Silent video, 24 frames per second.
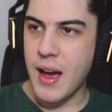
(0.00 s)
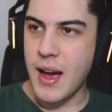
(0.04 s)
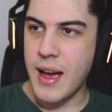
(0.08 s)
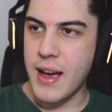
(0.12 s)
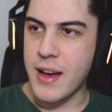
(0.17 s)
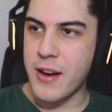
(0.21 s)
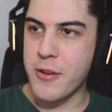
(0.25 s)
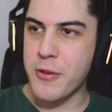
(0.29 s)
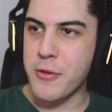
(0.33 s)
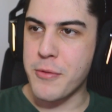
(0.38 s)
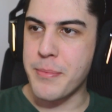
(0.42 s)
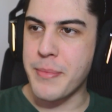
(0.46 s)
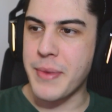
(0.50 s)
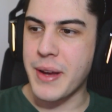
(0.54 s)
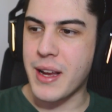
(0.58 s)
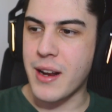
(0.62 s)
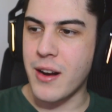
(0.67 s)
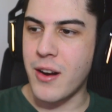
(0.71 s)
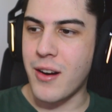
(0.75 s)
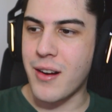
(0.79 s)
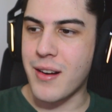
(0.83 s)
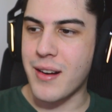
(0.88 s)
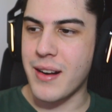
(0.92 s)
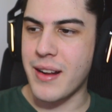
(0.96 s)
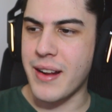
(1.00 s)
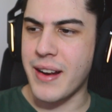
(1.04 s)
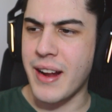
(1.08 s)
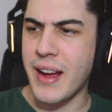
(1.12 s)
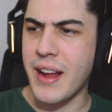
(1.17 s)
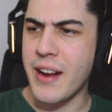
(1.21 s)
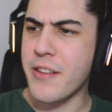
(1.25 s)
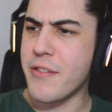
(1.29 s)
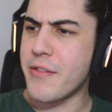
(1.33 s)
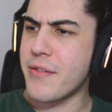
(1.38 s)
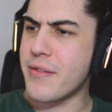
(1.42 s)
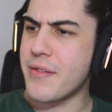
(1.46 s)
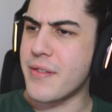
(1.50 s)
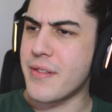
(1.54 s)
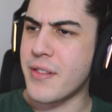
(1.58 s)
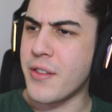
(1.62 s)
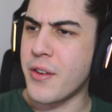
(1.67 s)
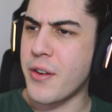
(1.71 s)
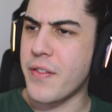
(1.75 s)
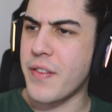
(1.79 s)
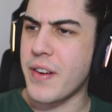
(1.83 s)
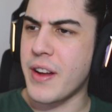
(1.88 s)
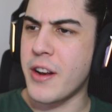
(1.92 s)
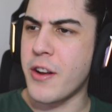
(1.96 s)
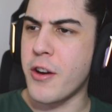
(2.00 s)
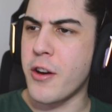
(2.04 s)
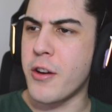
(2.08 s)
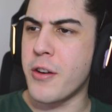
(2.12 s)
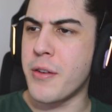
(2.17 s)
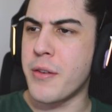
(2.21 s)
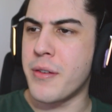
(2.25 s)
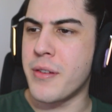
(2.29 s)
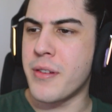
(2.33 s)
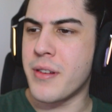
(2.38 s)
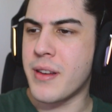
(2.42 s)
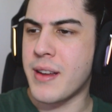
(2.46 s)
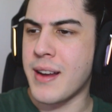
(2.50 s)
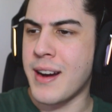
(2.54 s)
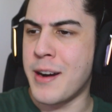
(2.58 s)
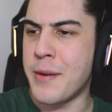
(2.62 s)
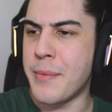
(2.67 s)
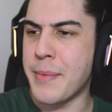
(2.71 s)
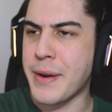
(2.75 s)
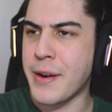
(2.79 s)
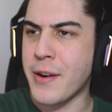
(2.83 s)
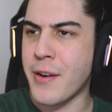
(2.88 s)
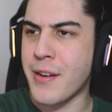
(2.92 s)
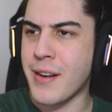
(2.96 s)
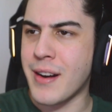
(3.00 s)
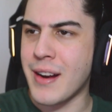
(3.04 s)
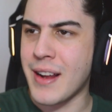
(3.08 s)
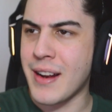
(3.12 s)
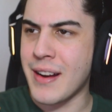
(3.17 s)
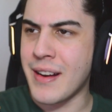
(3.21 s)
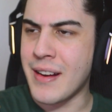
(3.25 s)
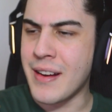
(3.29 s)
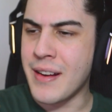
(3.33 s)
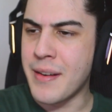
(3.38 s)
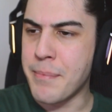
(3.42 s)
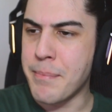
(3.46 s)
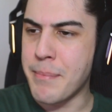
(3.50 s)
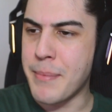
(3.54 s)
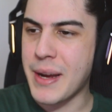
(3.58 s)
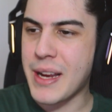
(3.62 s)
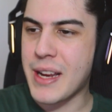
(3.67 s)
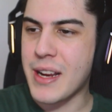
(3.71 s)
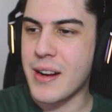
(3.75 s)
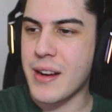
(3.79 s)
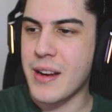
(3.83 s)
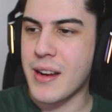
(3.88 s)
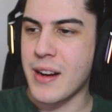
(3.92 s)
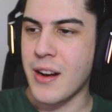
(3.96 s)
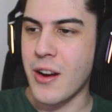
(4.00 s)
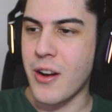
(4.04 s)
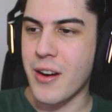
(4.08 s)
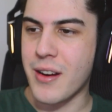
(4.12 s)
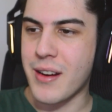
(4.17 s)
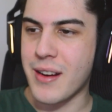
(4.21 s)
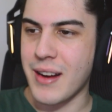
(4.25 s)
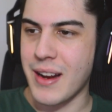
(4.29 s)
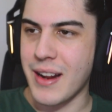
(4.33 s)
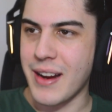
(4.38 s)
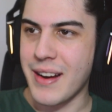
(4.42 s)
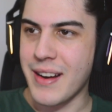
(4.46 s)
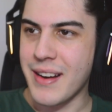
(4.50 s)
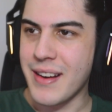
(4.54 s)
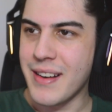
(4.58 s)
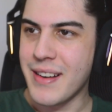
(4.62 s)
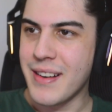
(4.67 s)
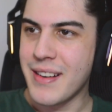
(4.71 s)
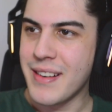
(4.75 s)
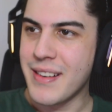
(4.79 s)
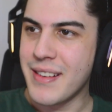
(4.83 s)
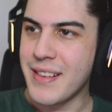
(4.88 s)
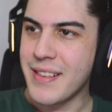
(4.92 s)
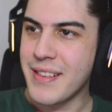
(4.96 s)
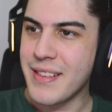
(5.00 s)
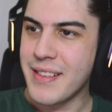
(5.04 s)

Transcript: Kyle McLaughlin. I don't know if I know Kyle McLaughlin. McLaughlin.